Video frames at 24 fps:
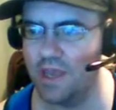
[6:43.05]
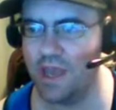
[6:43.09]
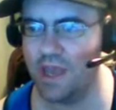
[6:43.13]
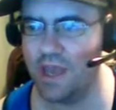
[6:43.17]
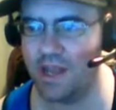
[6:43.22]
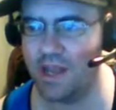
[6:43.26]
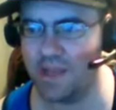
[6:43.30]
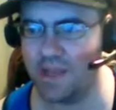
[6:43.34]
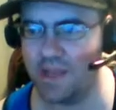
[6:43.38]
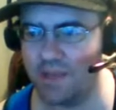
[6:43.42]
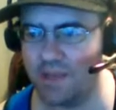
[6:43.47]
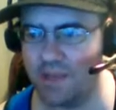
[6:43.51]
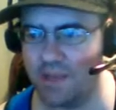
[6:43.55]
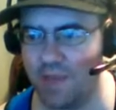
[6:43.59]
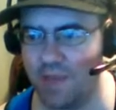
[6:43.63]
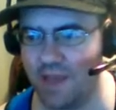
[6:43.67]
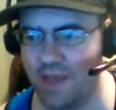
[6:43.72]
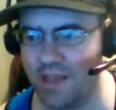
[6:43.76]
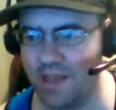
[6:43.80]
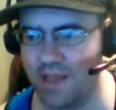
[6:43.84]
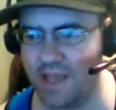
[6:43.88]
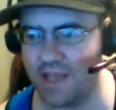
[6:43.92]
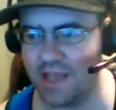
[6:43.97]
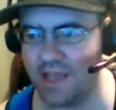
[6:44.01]
and you can make
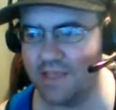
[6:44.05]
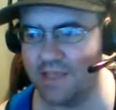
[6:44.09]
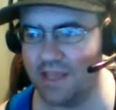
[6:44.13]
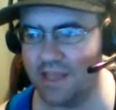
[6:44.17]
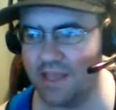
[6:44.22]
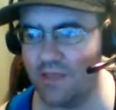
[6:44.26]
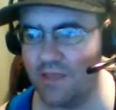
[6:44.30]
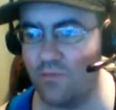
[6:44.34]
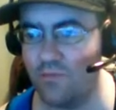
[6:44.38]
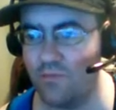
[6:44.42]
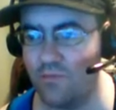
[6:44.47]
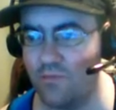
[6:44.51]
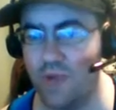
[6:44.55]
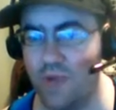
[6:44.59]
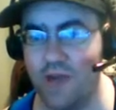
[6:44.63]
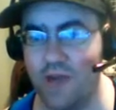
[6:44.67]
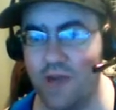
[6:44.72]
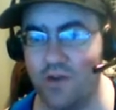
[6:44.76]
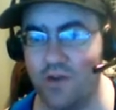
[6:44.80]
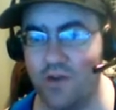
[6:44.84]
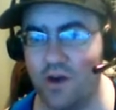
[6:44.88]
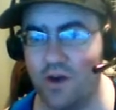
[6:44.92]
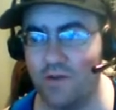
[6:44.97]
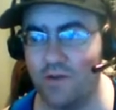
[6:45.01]
a nice little
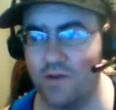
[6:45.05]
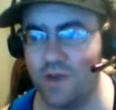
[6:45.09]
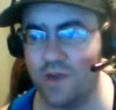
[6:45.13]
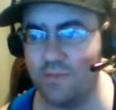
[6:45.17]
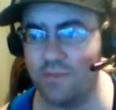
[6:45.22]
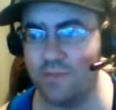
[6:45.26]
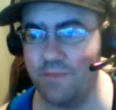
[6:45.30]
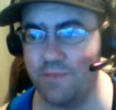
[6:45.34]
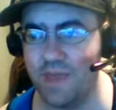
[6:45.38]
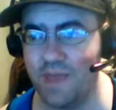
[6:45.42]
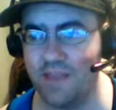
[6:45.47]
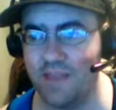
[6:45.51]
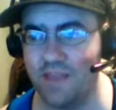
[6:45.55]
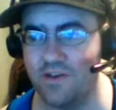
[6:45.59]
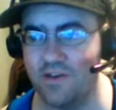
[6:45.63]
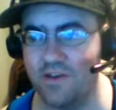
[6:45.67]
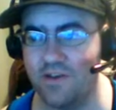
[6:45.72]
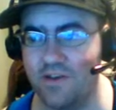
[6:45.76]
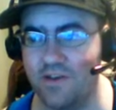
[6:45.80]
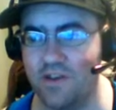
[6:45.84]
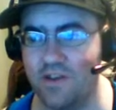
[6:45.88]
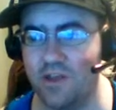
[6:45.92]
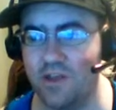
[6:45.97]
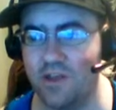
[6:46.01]
round hallway. Make it look
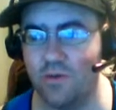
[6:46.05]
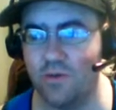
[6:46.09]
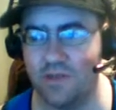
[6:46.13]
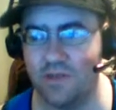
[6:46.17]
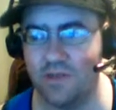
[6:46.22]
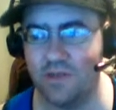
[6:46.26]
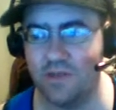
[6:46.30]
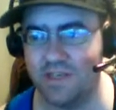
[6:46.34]
total